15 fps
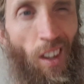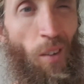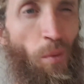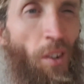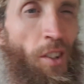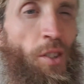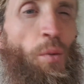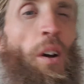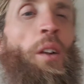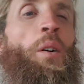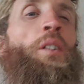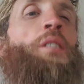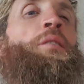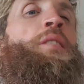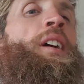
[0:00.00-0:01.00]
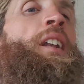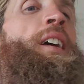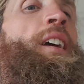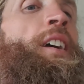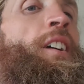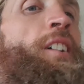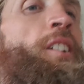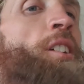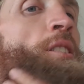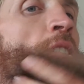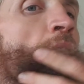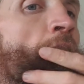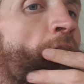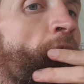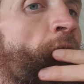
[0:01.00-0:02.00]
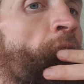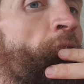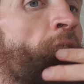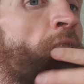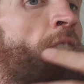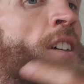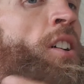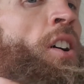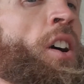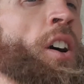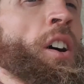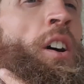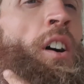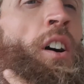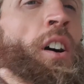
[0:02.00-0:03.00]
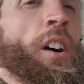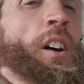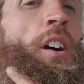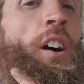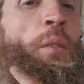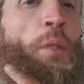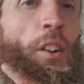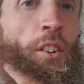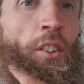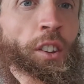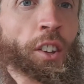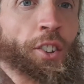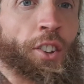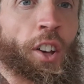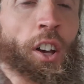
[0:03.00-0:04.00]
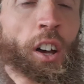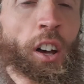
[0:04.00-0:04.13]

When I swallow, I can feel it here, you know. Oh my goodness.